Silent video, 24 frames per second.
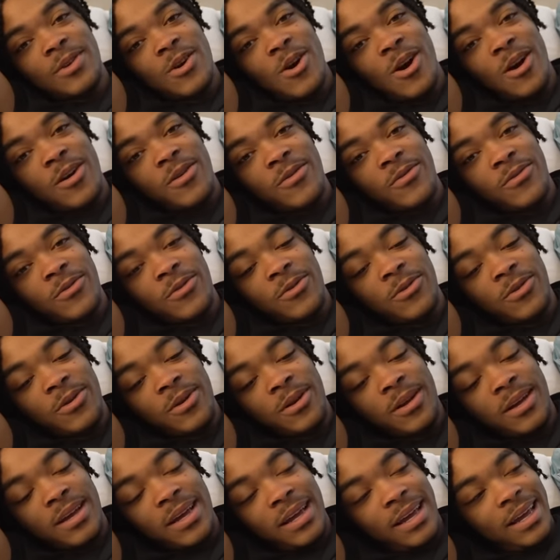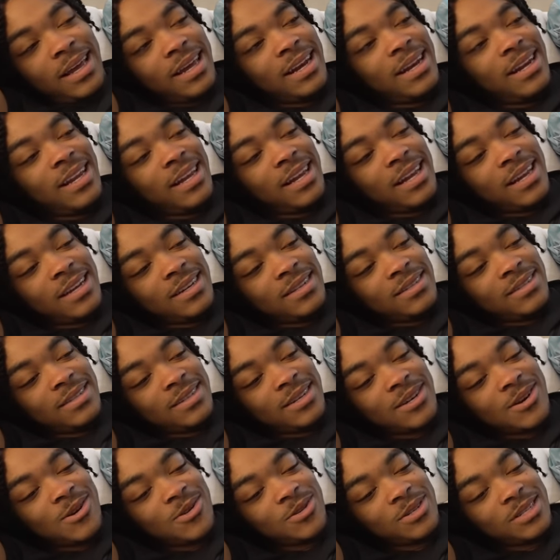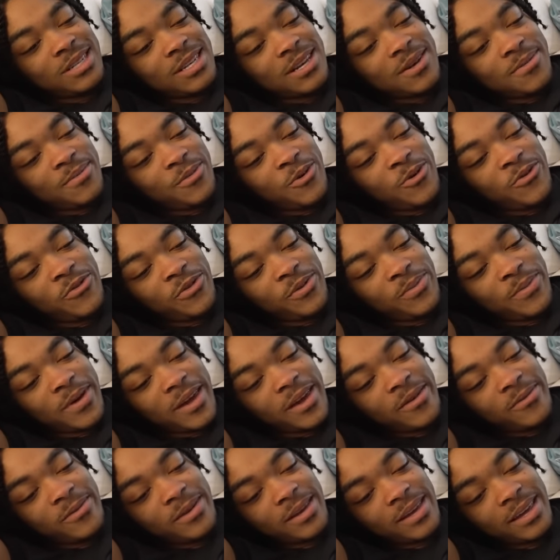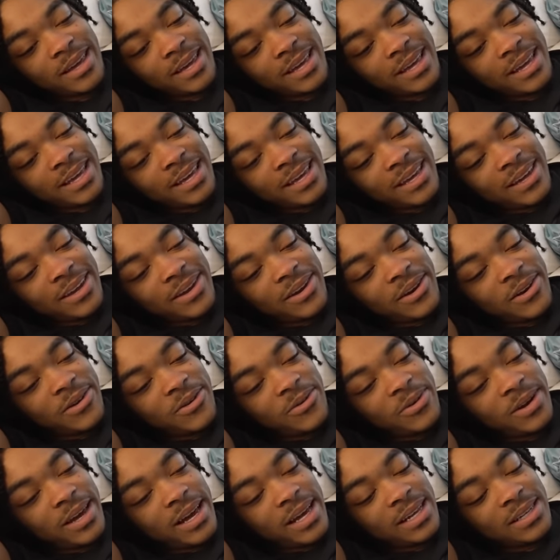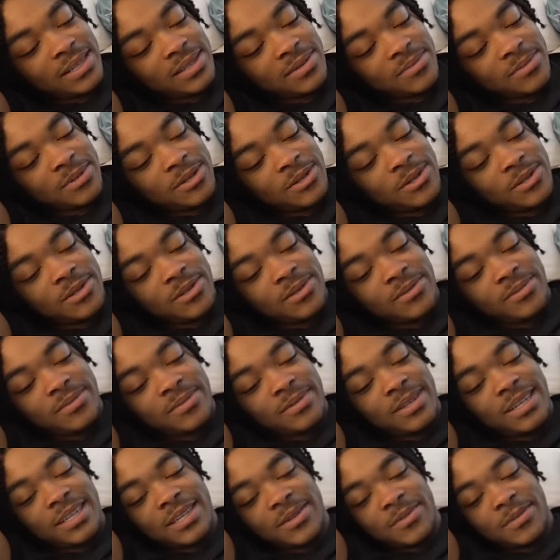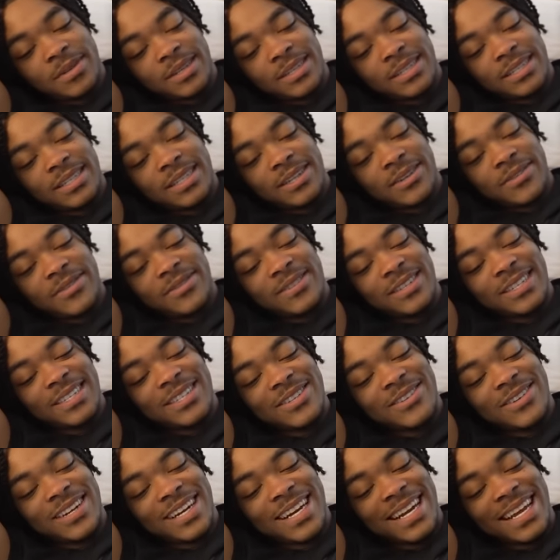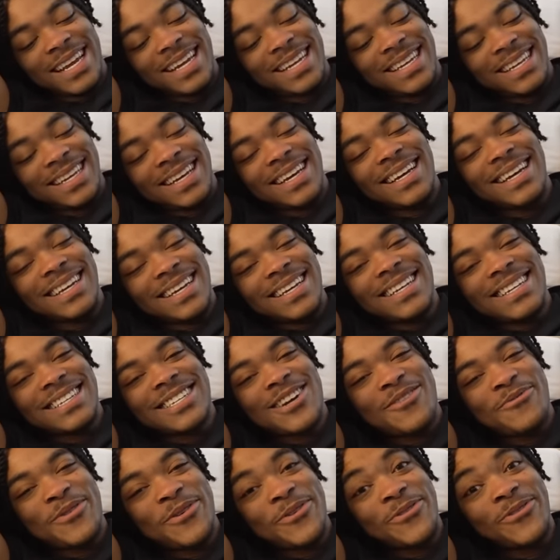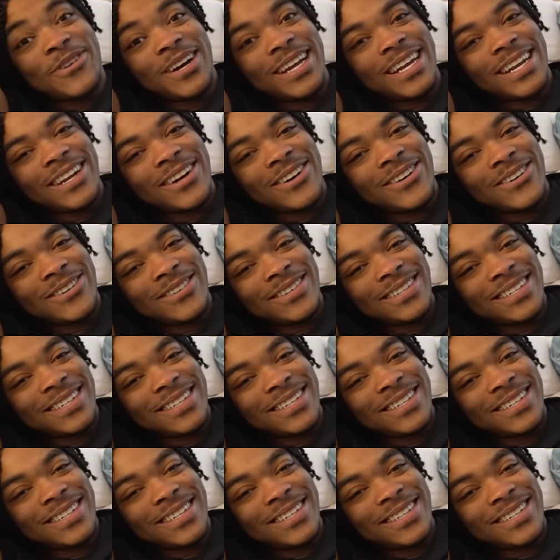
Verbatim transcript: carnival and then go see a movie maybe. You know, we got some little just some little stuff to do today. It's gonna be fun though.